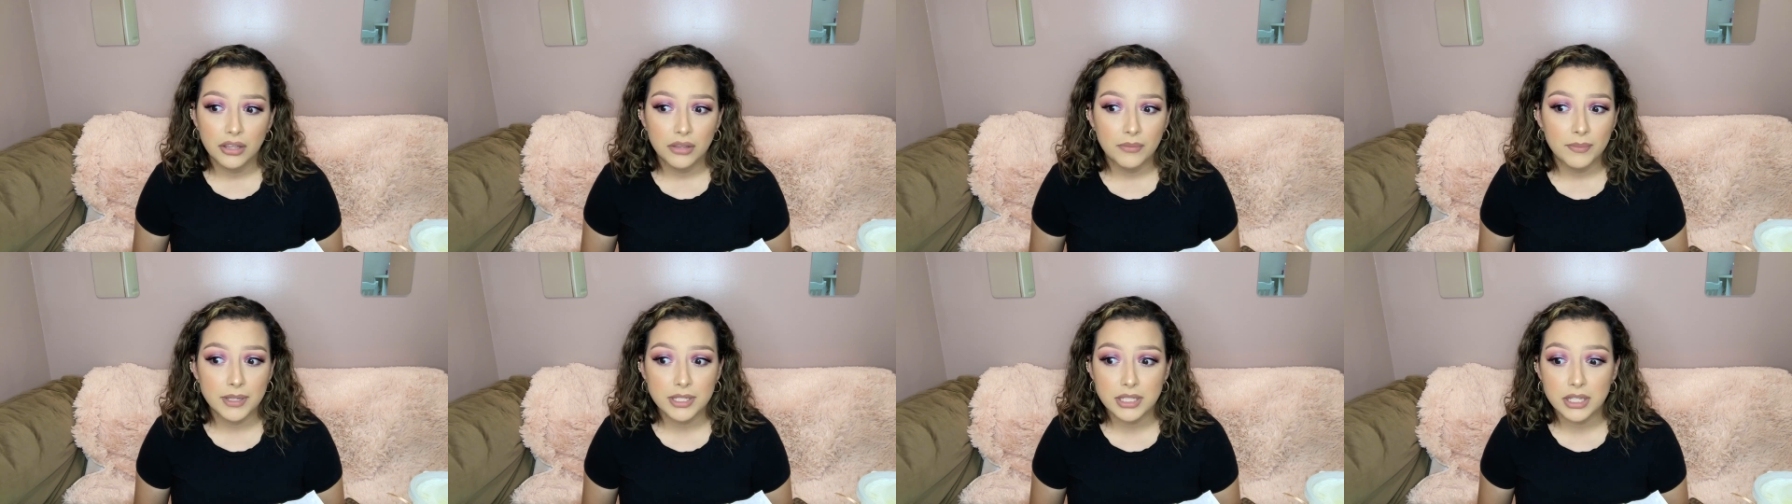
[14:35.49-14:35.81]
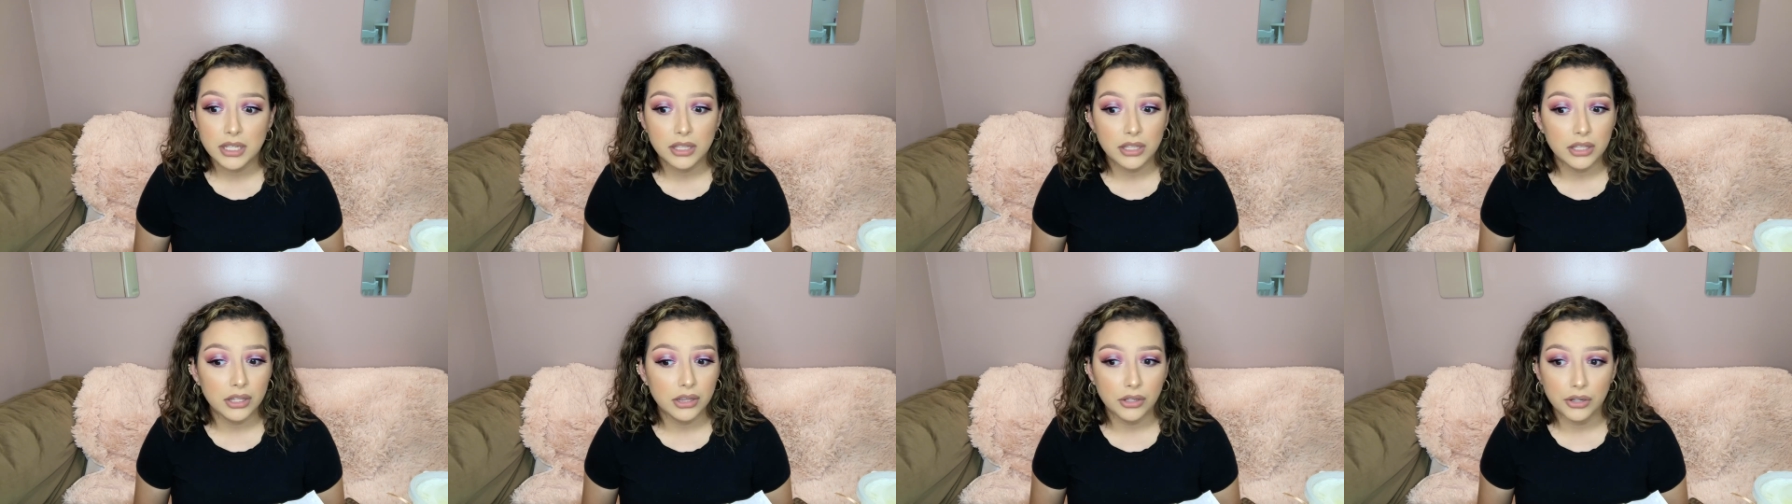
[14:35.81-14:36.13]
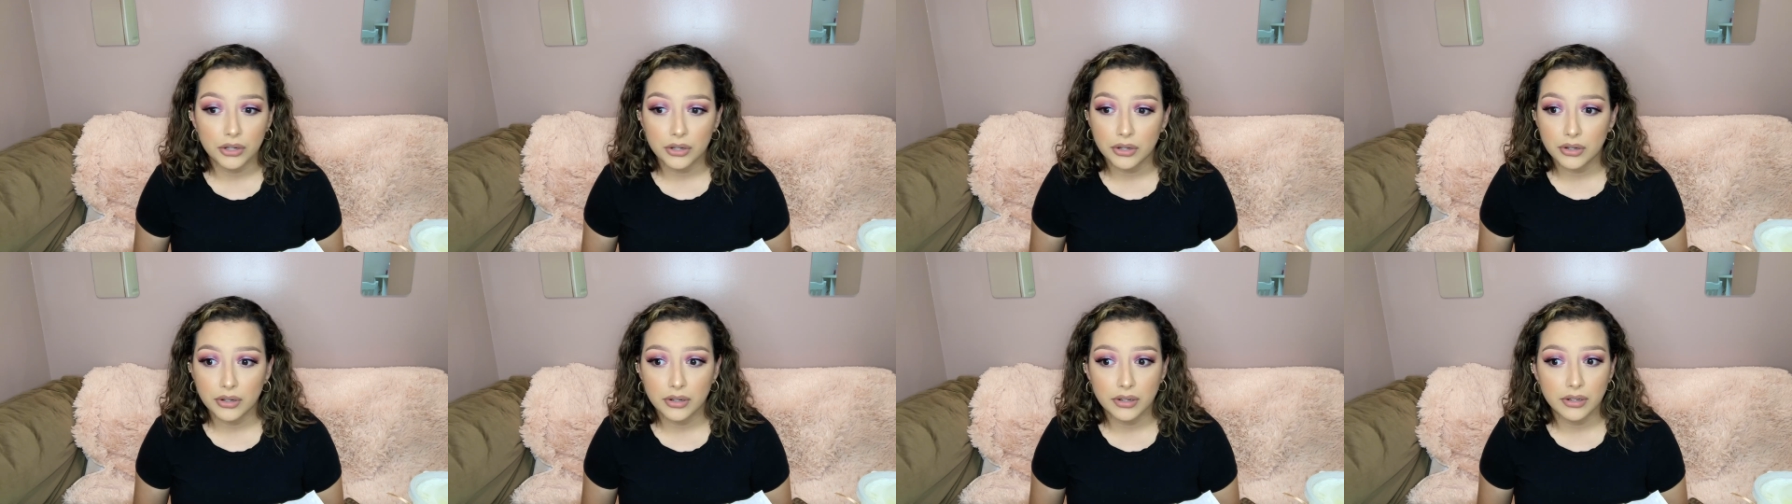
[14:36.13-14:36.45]
basically
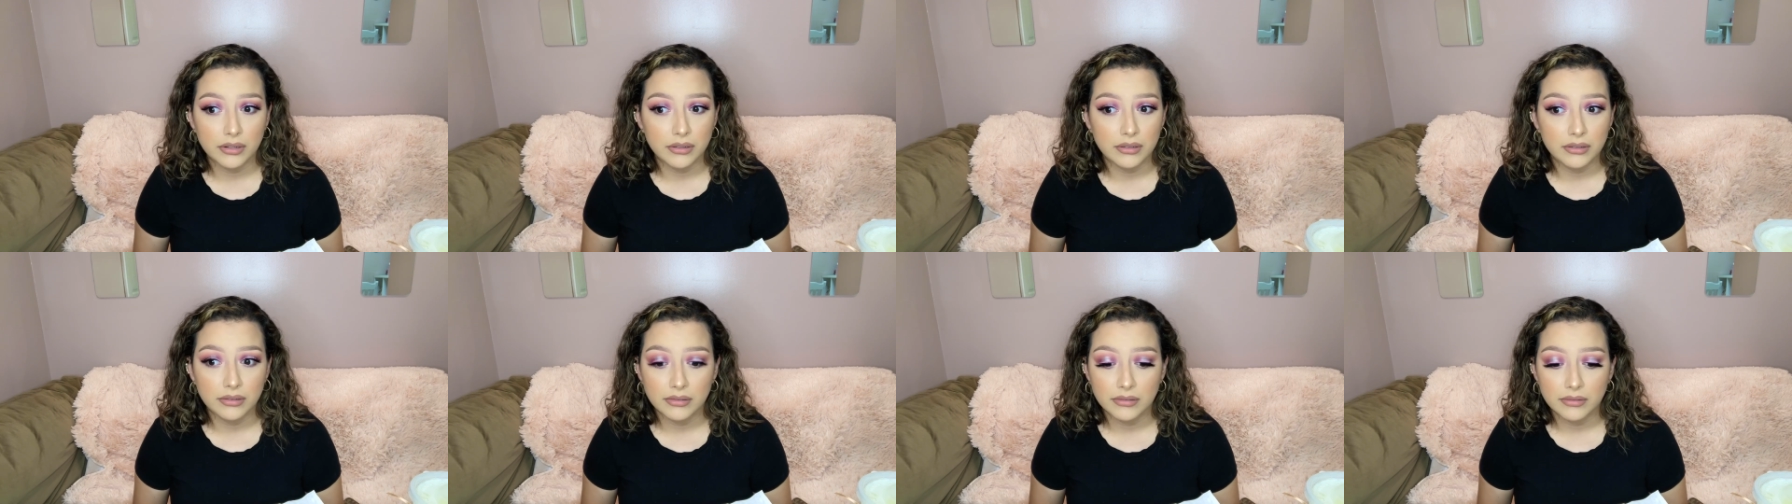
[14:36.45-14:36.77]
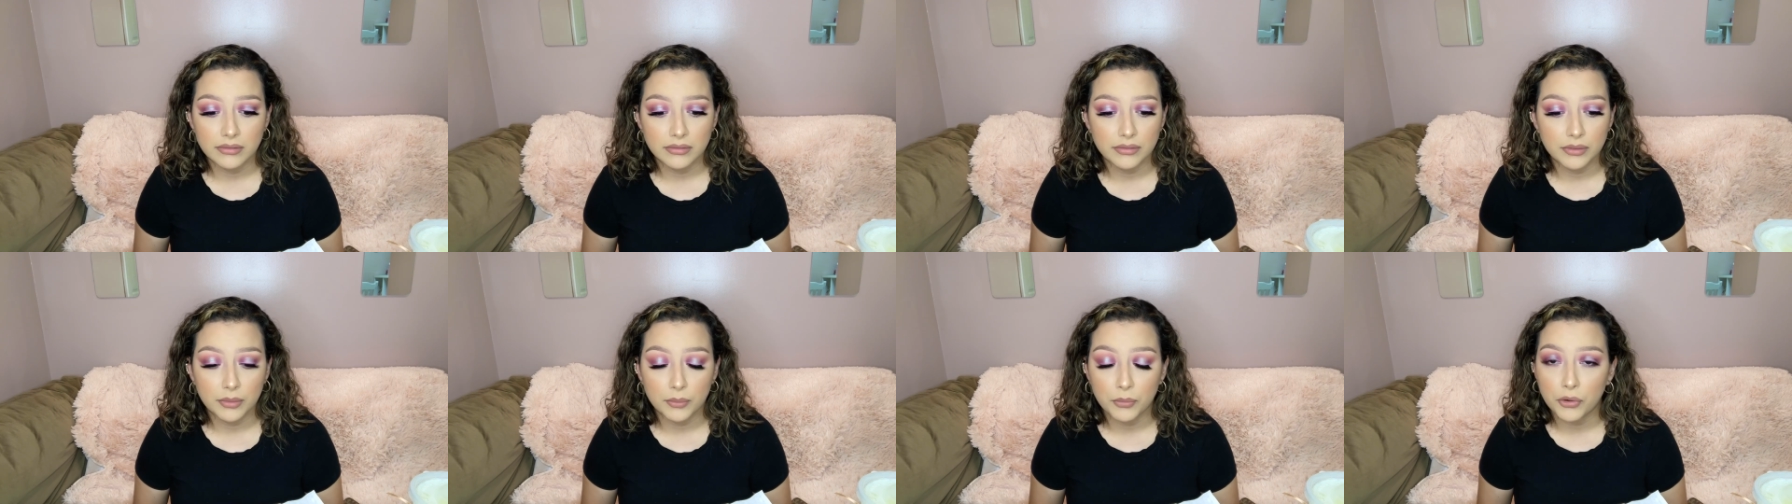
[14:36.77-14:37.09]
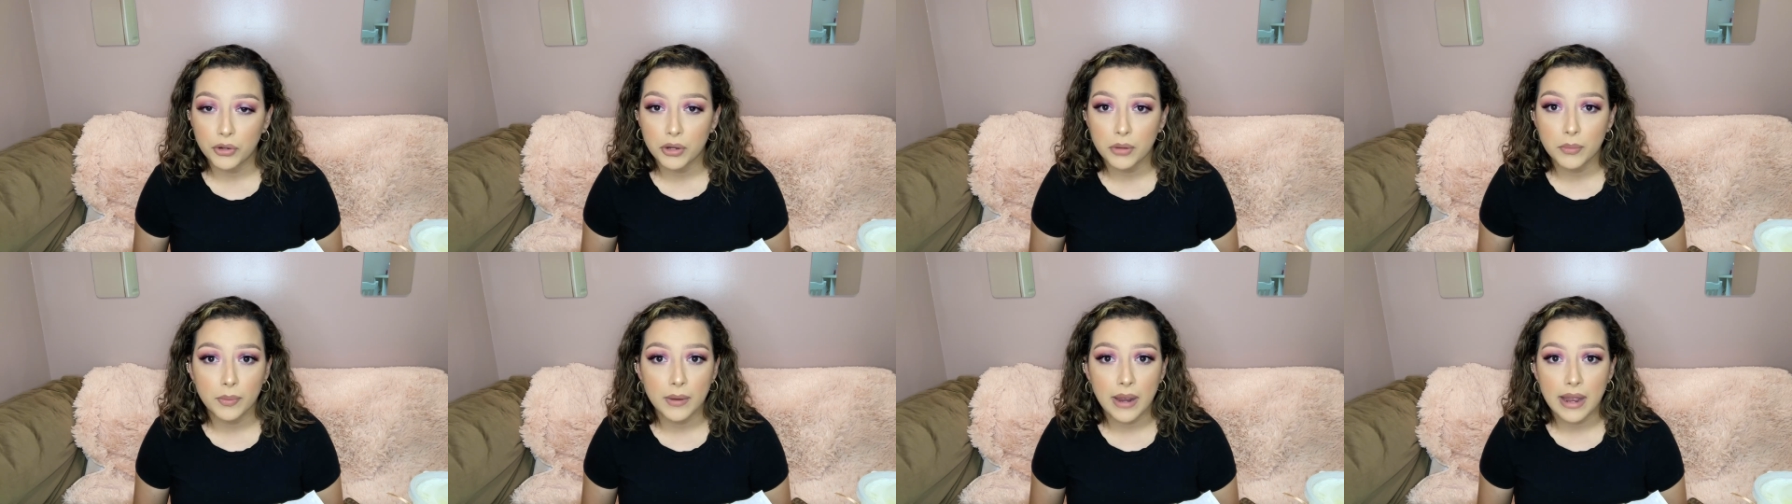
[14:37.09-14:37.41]
learn the
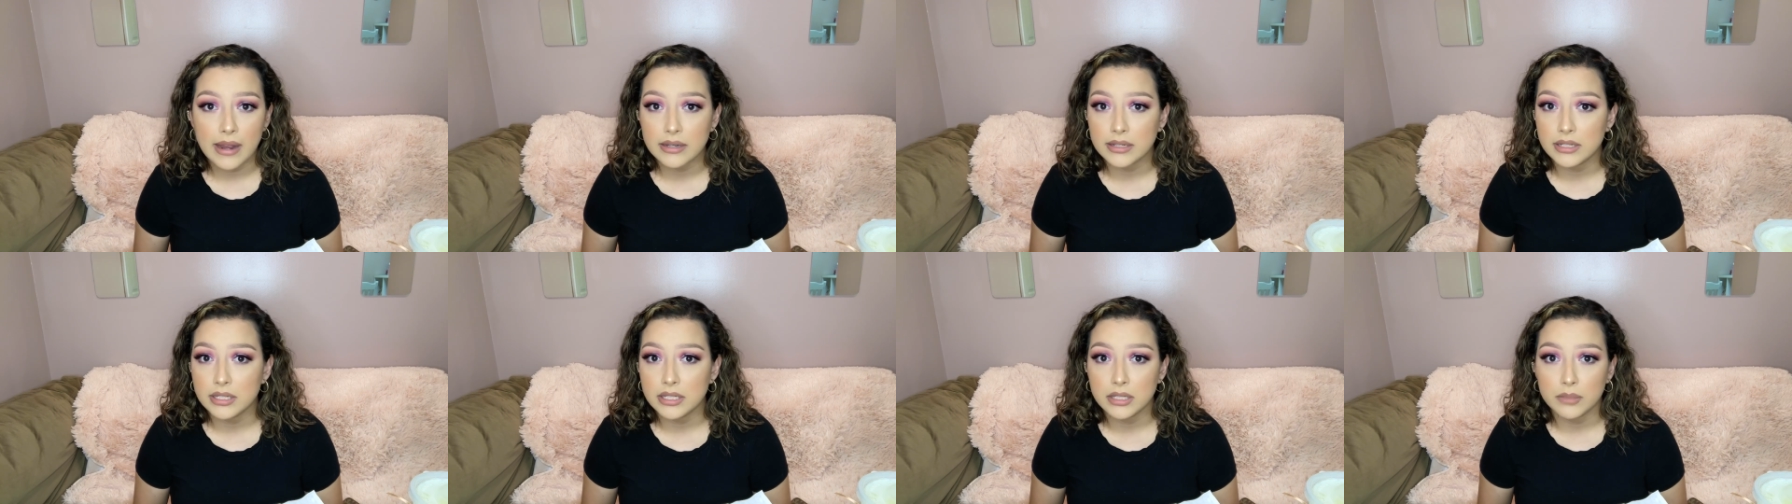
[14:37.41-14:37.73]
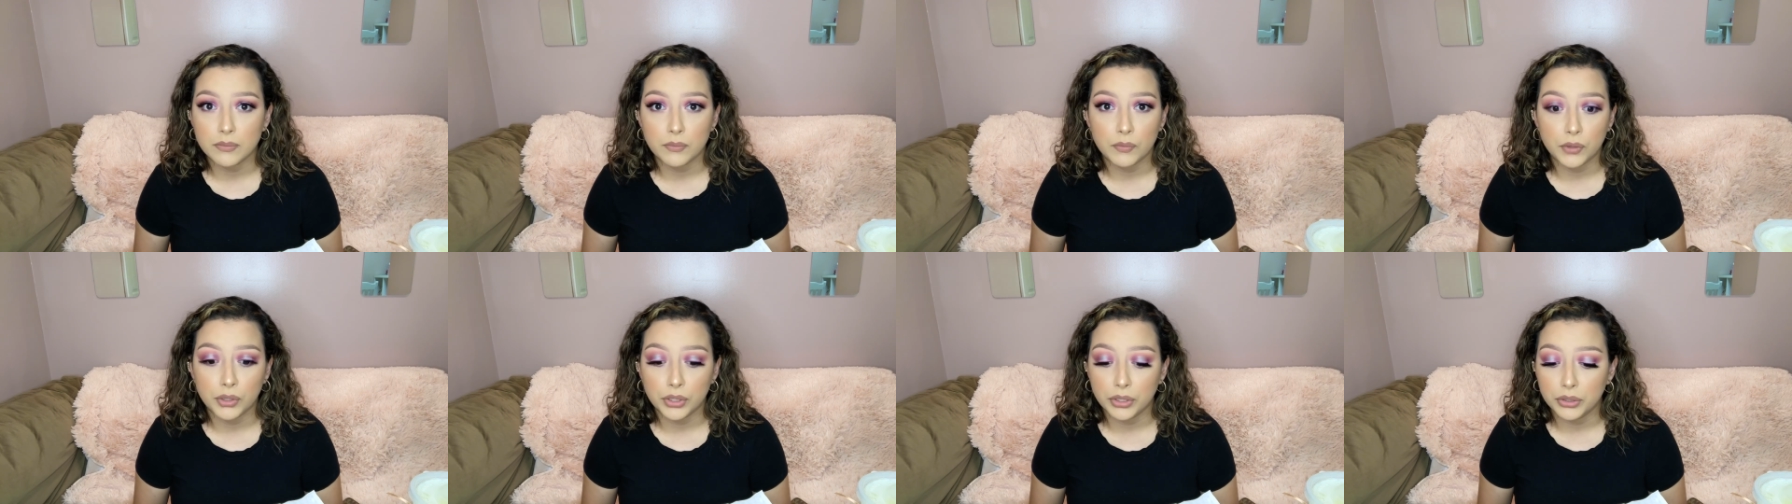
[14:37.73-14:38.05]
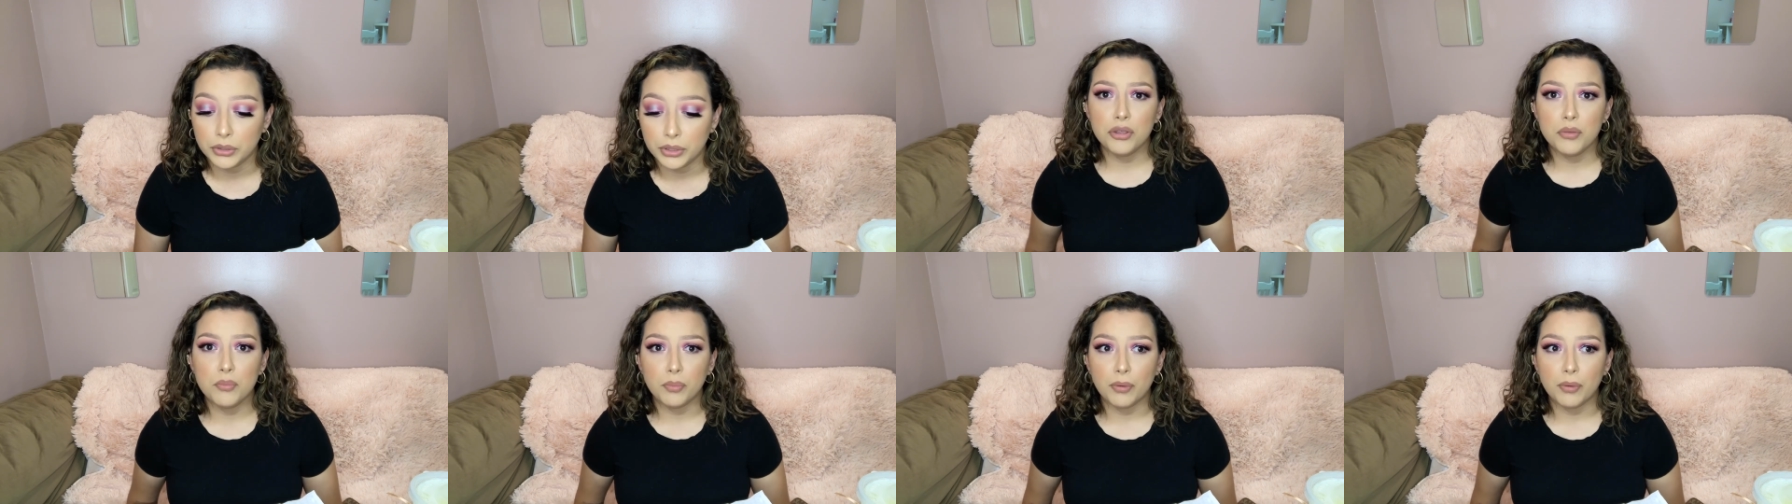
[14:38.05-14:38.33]
more you practice the more you